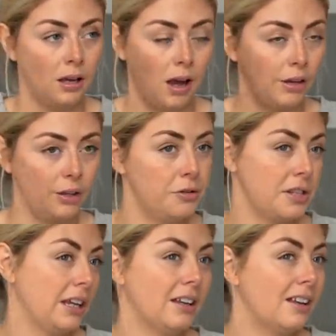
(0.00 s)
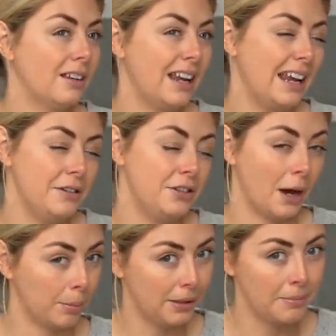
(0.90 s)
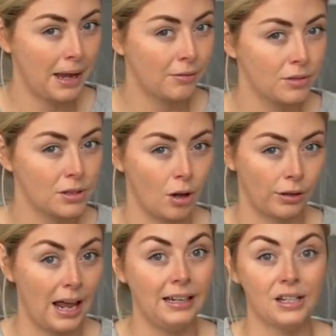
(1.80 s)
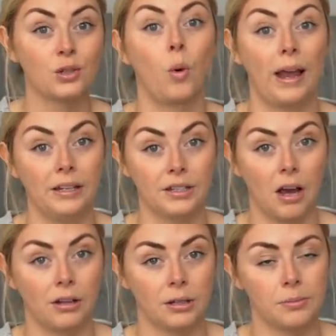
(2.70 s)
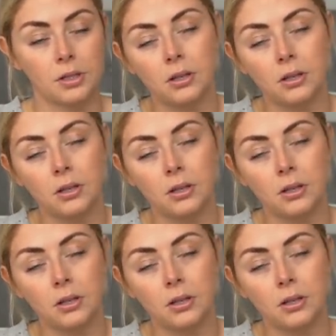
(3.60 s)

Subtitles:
I use it in double amounts on any suede items.